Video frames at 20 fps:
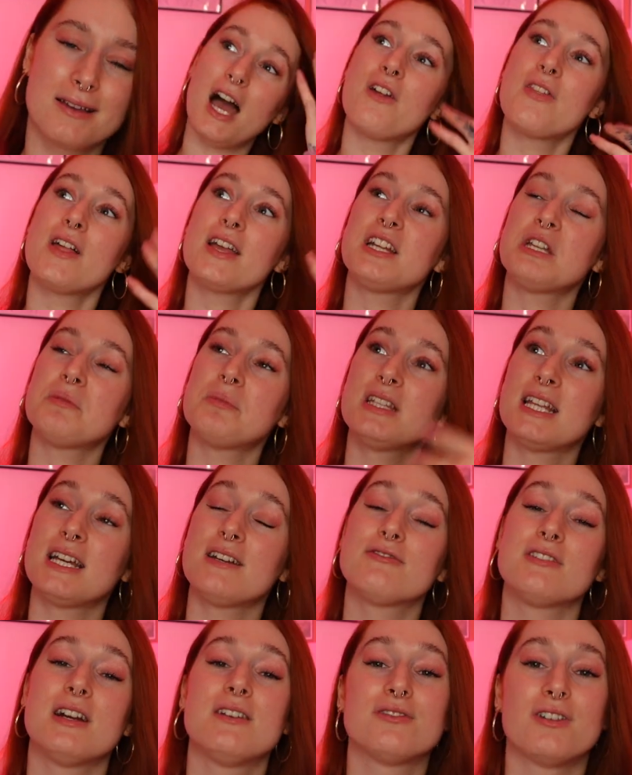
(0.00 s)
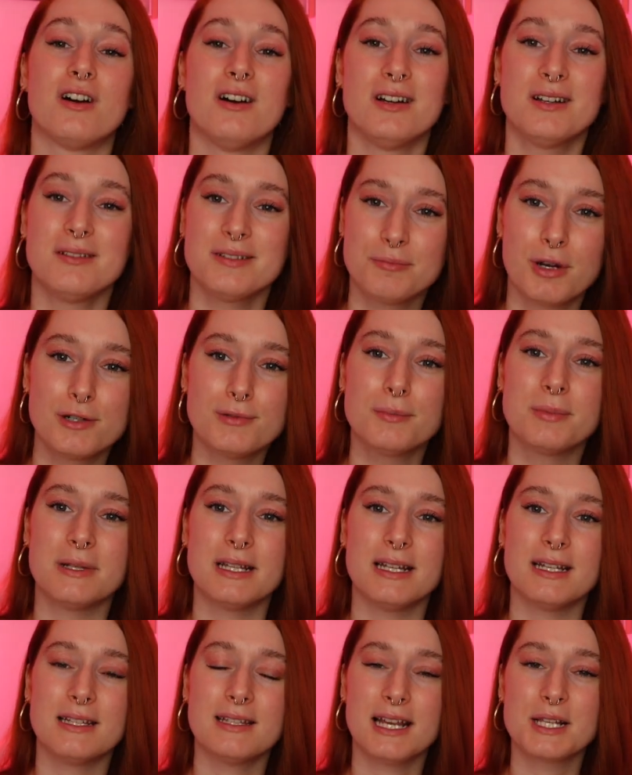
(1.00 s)
Are they going to be there forever?
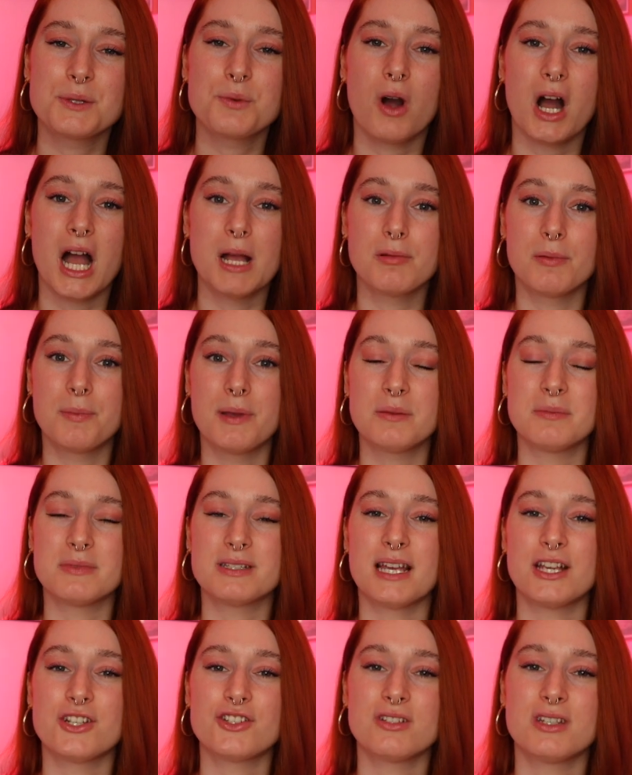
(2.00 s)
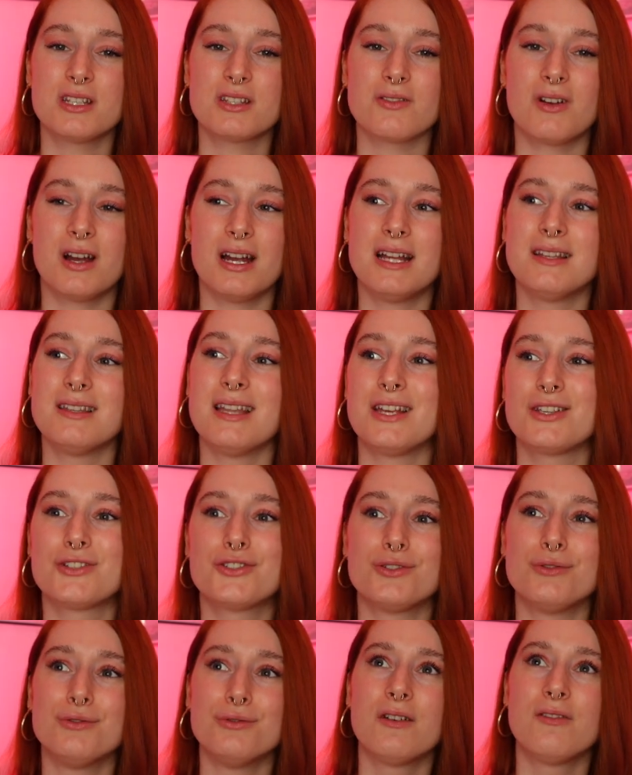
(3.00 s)
Probably. That's what hyperpigmentation is, right? Unless
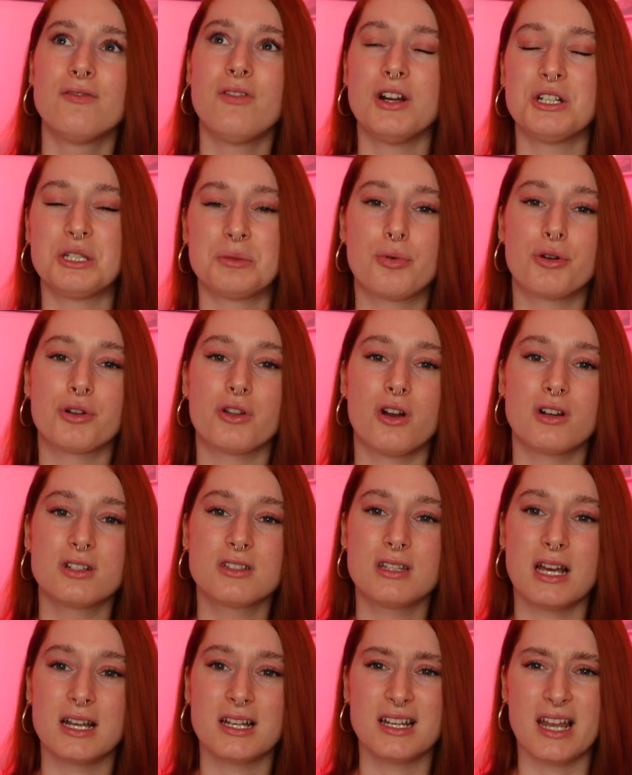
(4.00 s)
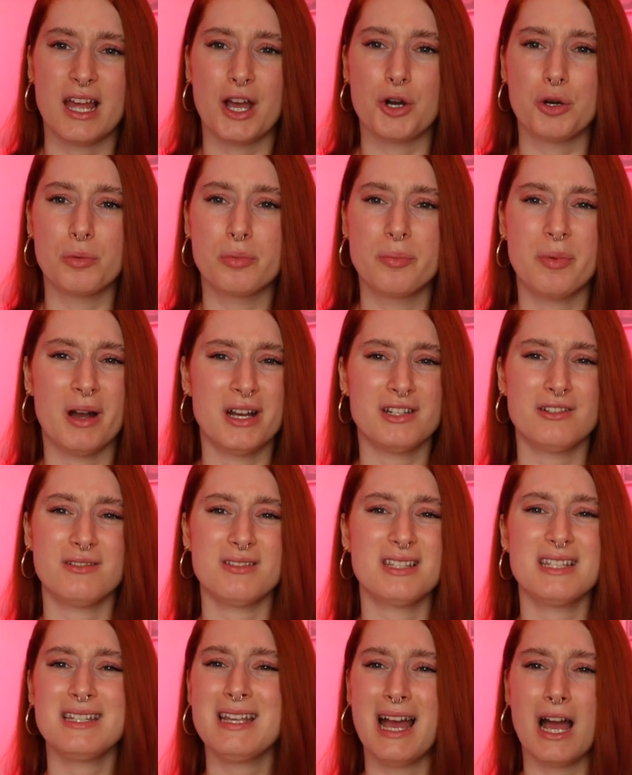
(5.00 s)
you find a product that can help. But I don't
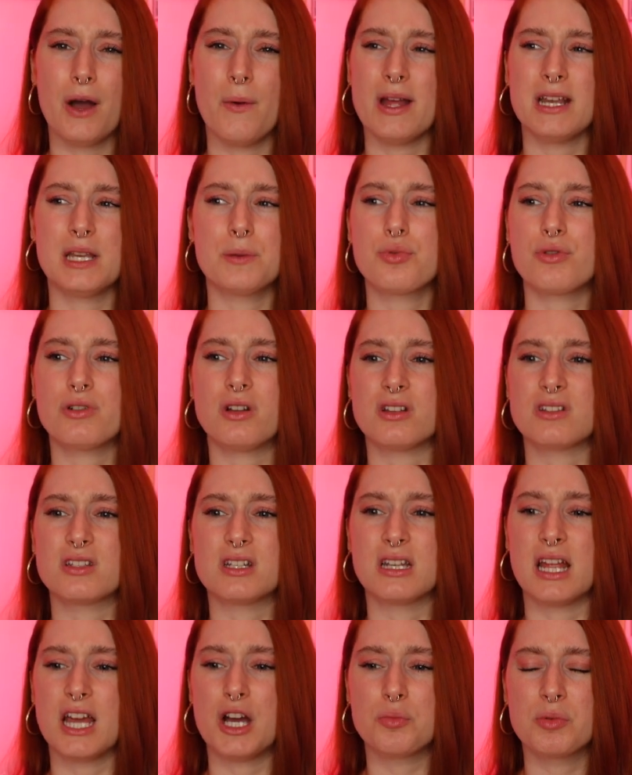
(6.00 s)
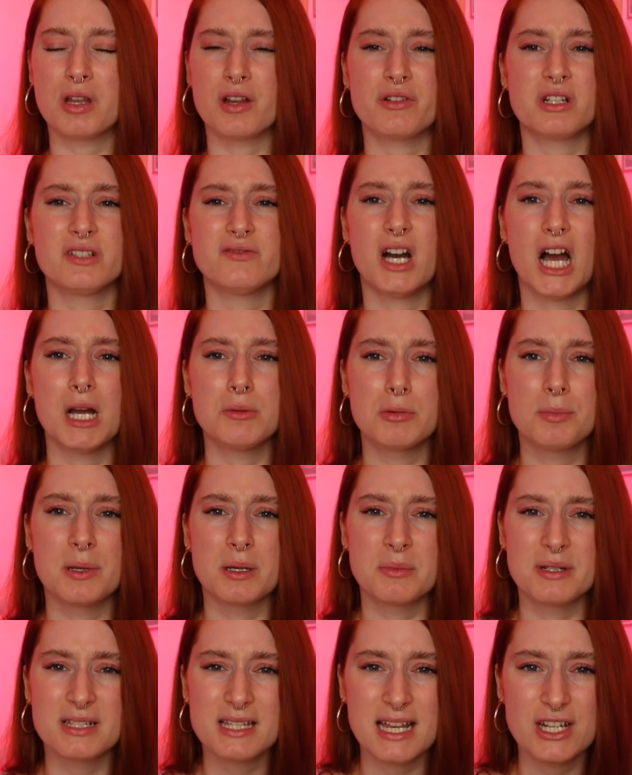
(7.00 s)
see how any product can help get rid of
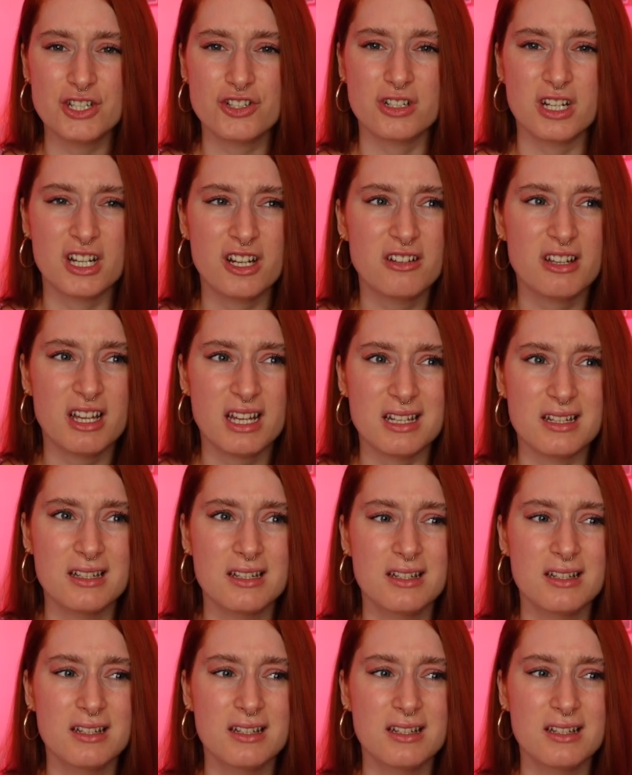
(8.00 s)
hyperpigmentation. I don't get it.